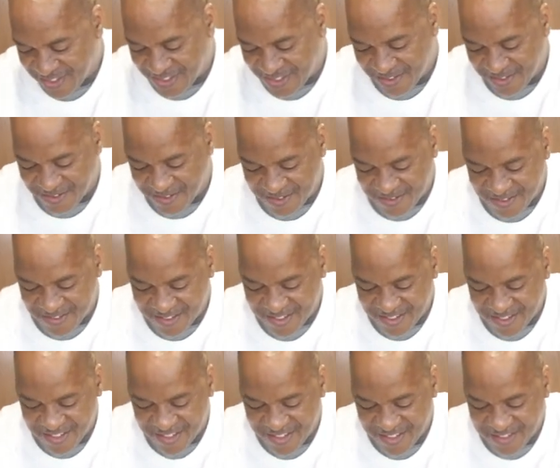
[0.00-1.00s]
do
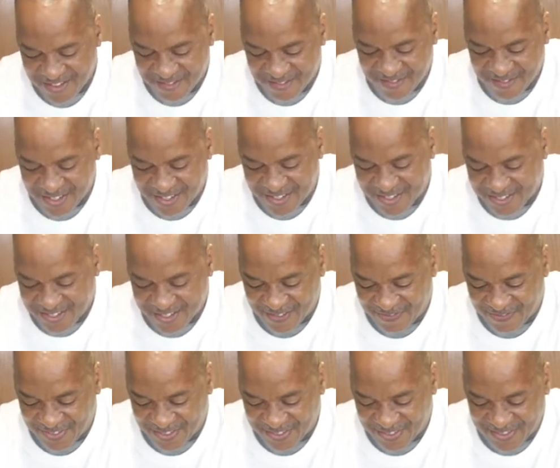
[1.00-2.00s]
what it's
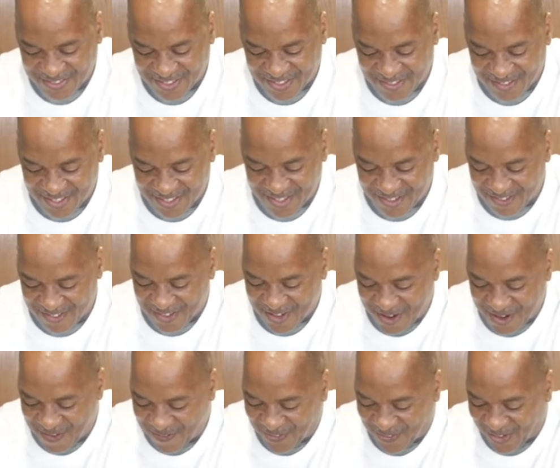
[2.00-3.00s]
supposed to do.
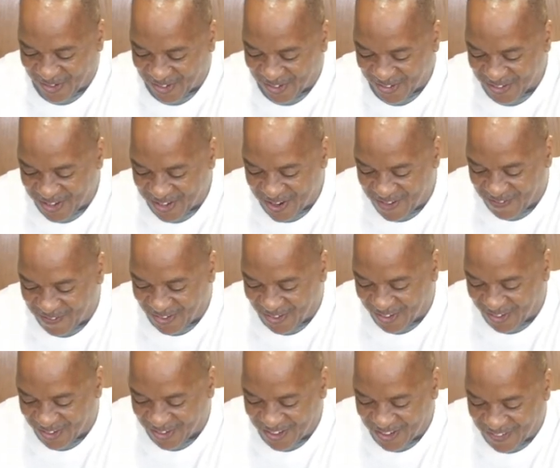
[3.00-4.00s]
Come on, come
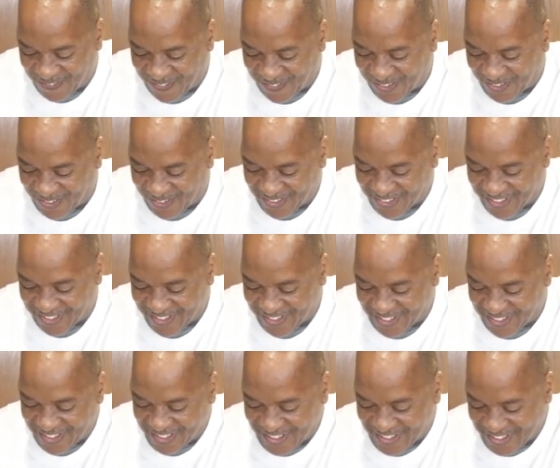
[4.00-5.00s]
on, come on,
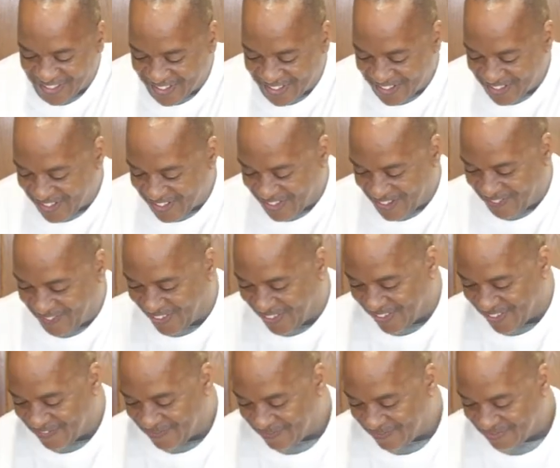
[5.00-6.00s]
come on.